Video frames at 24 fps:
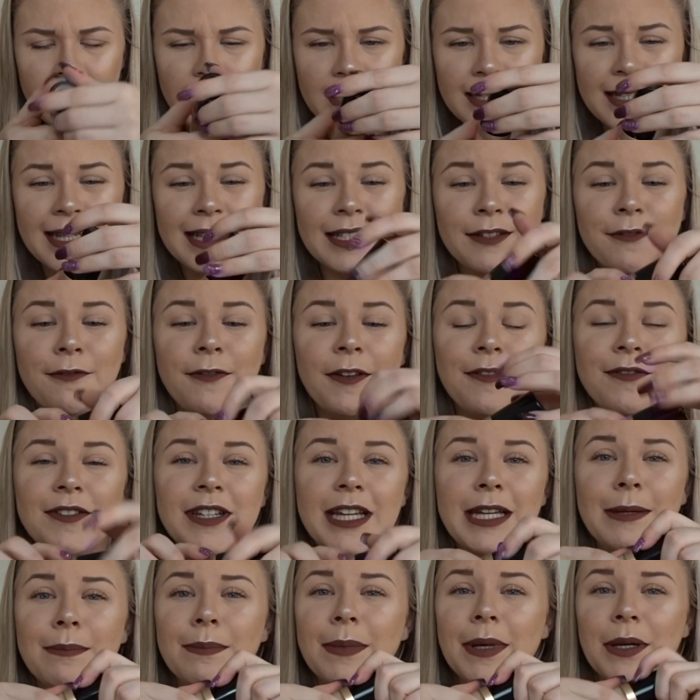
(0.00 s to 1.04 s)

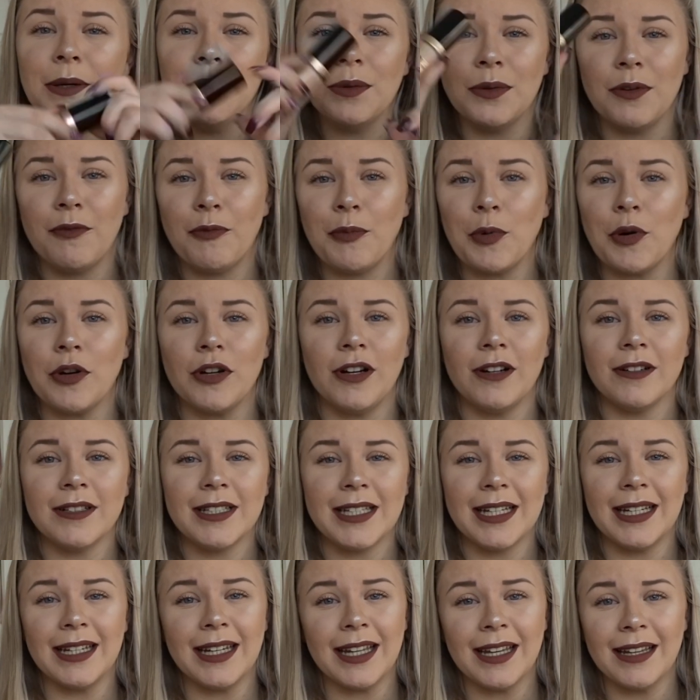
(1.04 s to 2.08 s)
15ml of
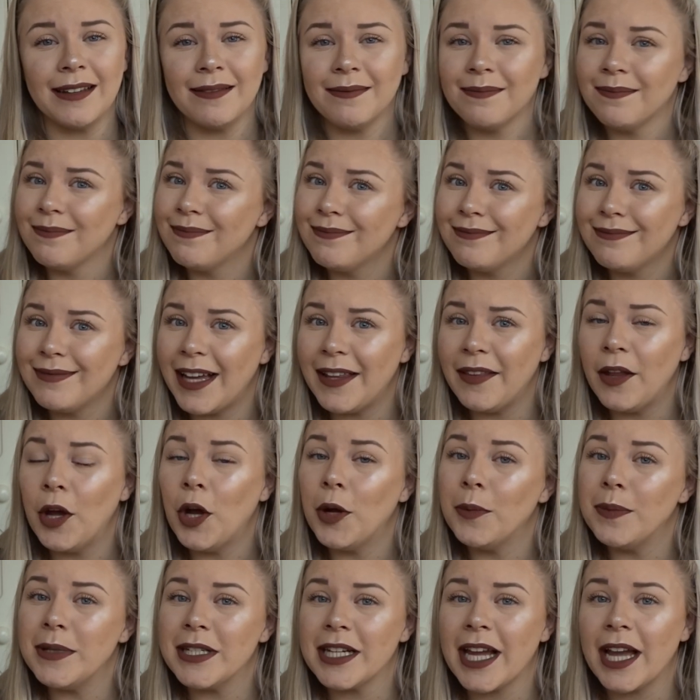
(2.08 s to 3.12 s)
product in it. And
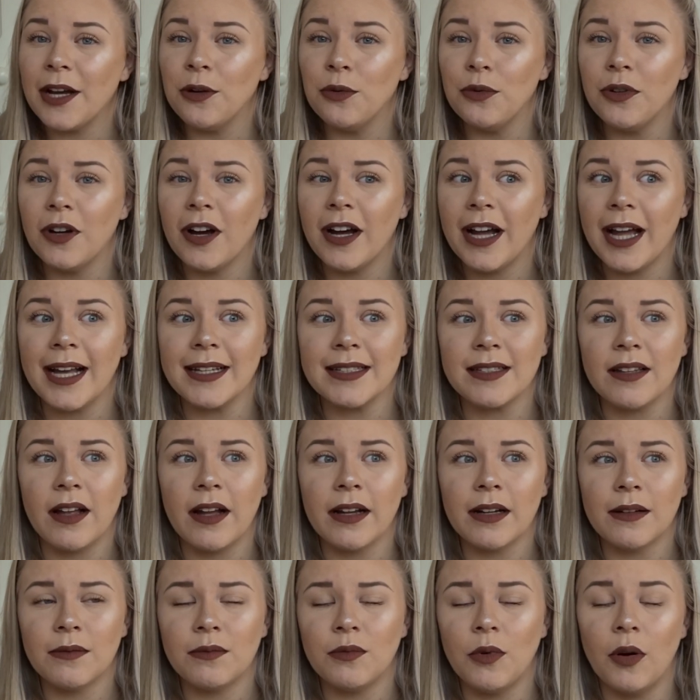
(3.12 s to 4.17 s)
the Urban Decay All Night has
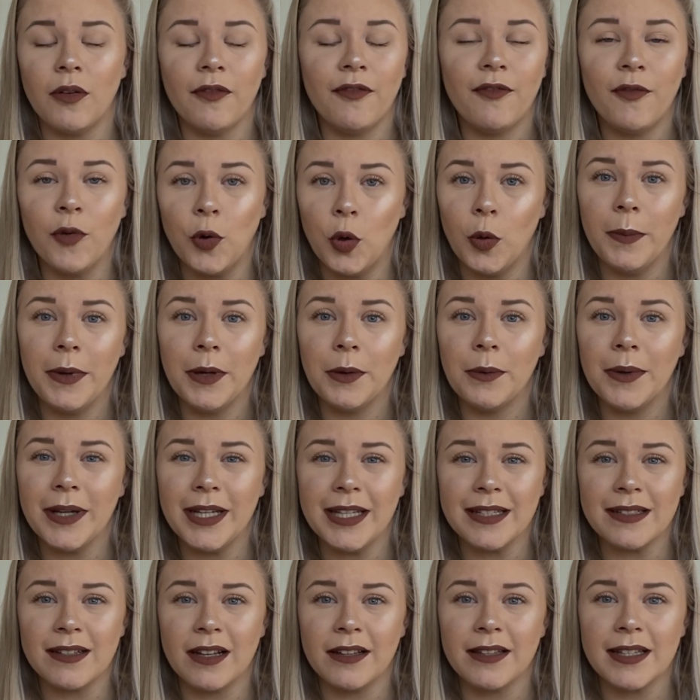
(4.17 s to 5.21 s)
like, 4ml,
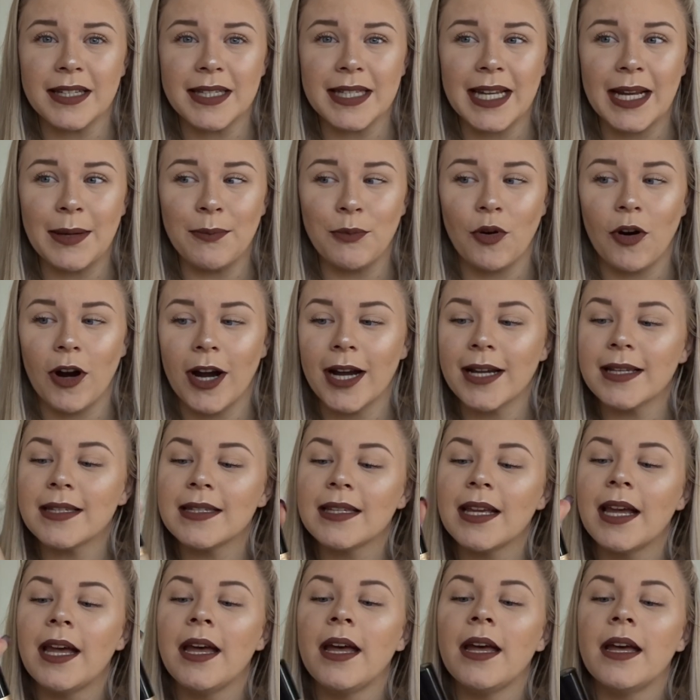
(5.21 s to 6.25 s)
and it's like the same
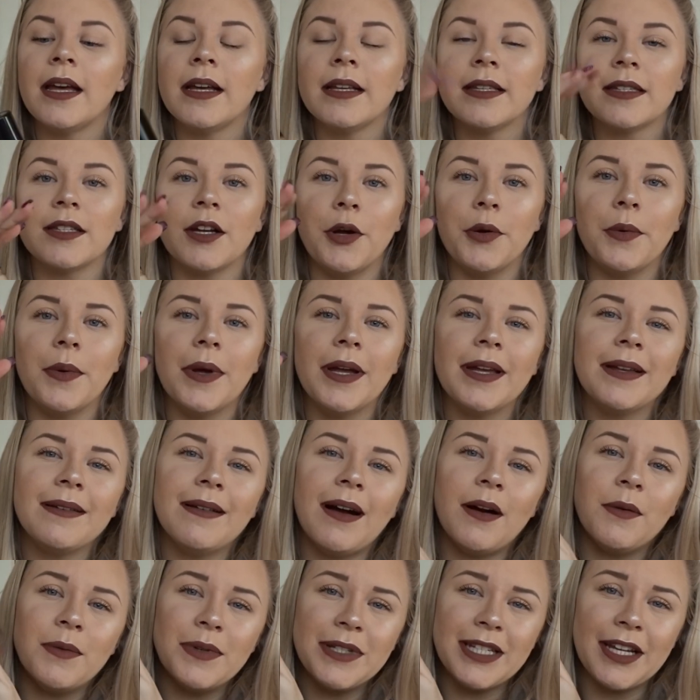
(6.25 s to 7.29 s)
price. So
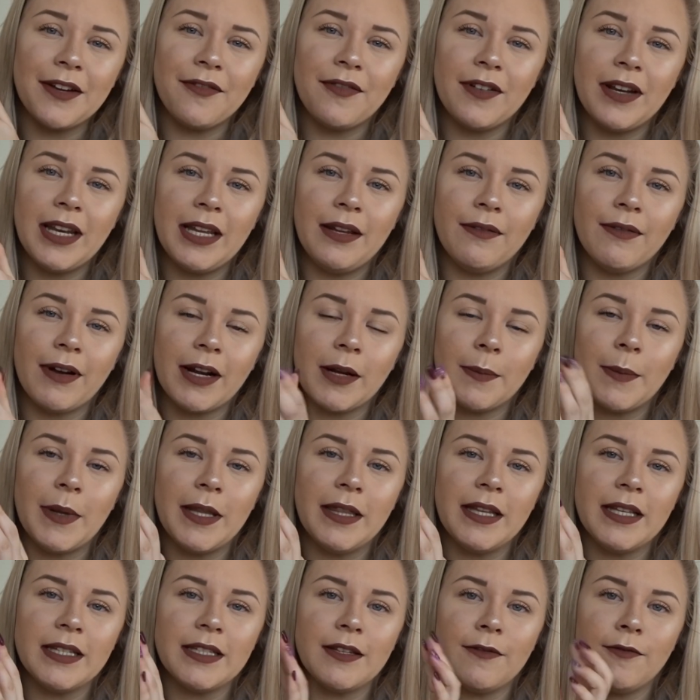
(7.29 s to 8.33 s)
I would definitely
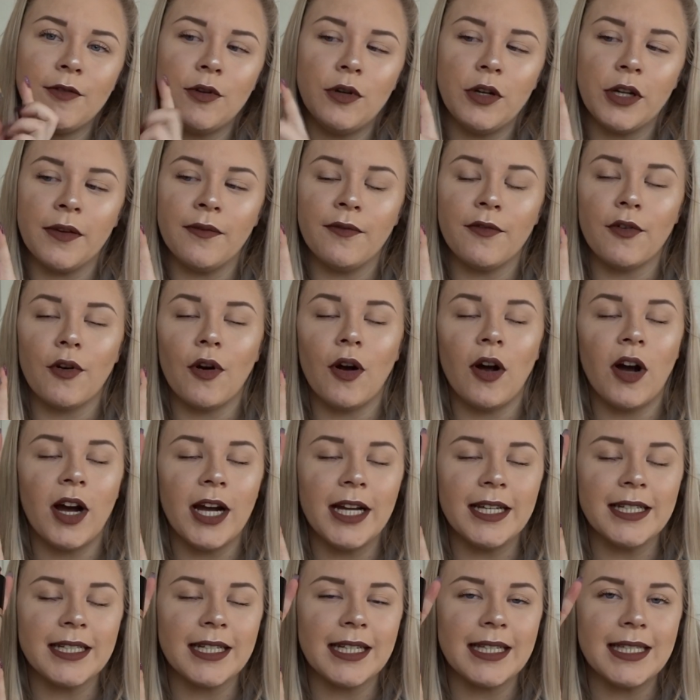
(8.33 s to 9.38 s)
recommend this if you're looking for a
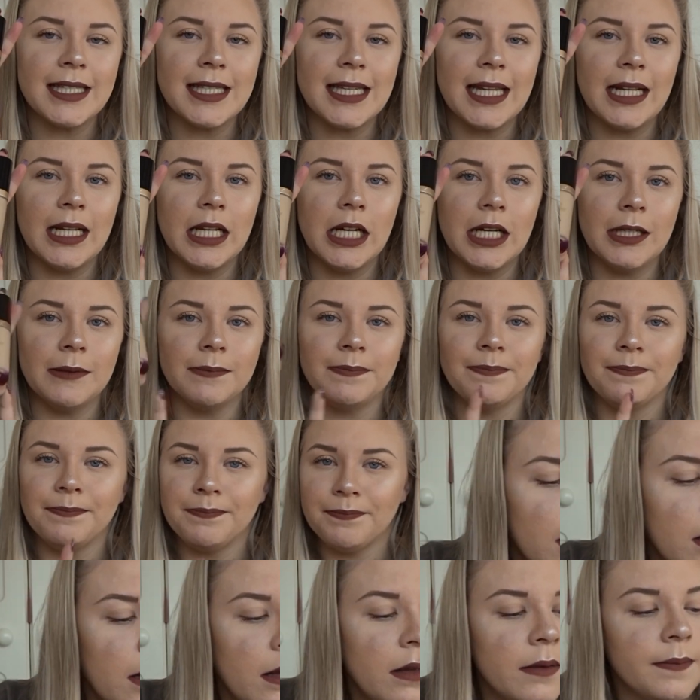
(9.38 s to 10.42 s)
high-end concealer.
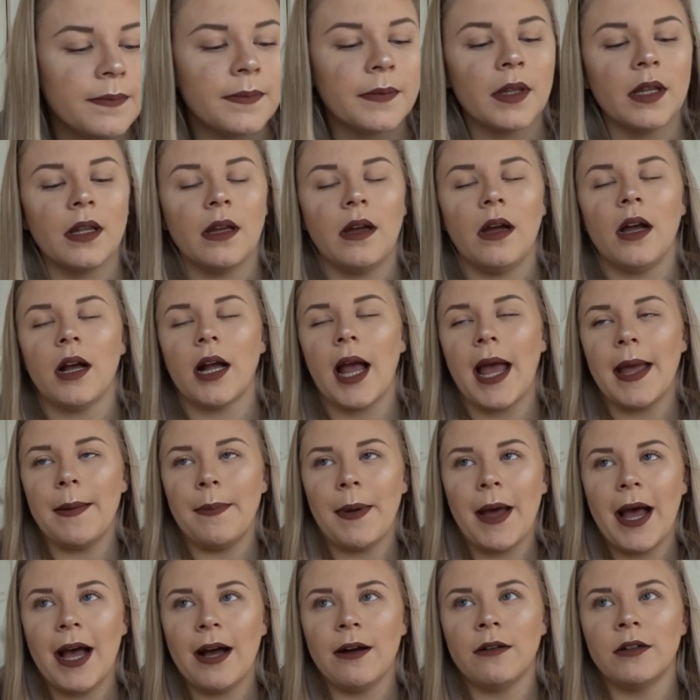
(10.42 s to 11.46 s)
Okay,
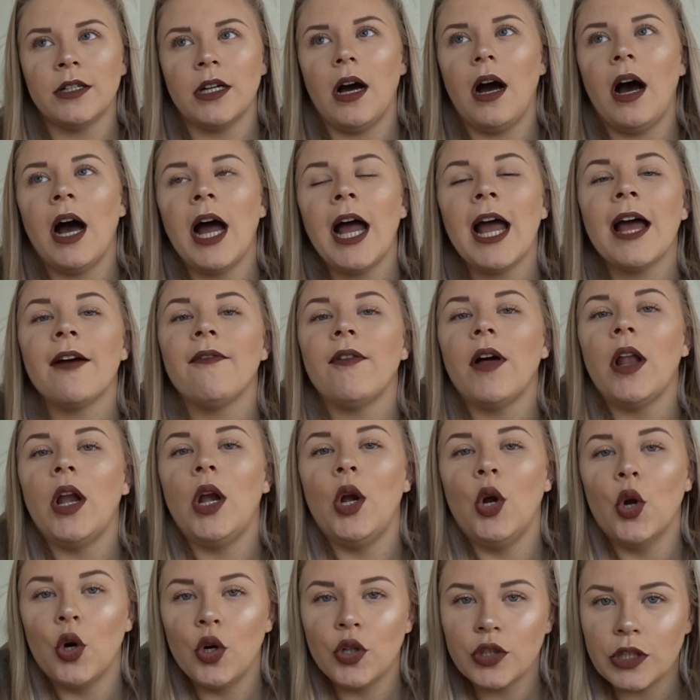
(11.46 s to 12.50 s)
powder. I have
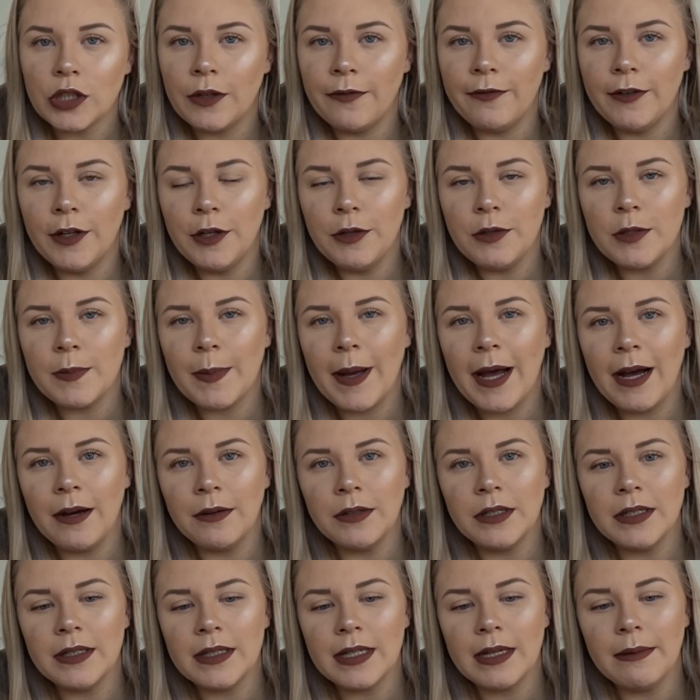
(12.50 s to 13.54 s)
a lot of loose
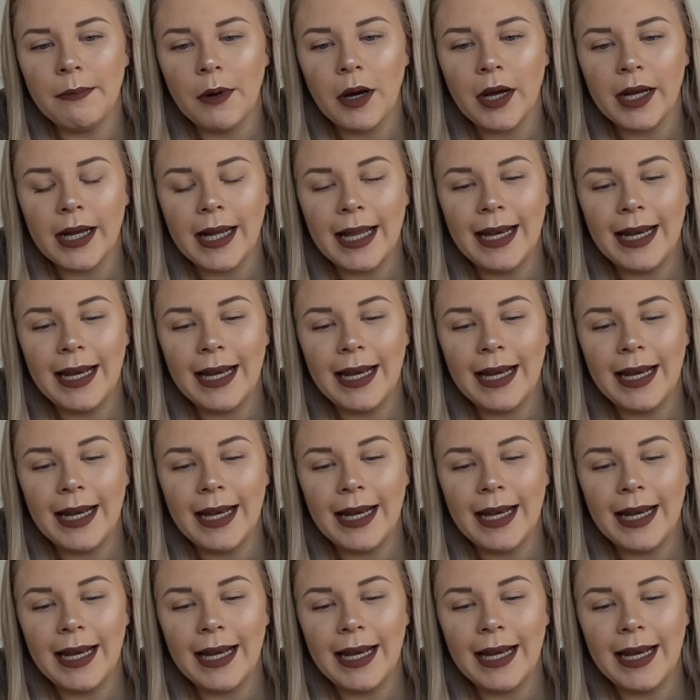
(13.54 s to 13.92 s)
powders in my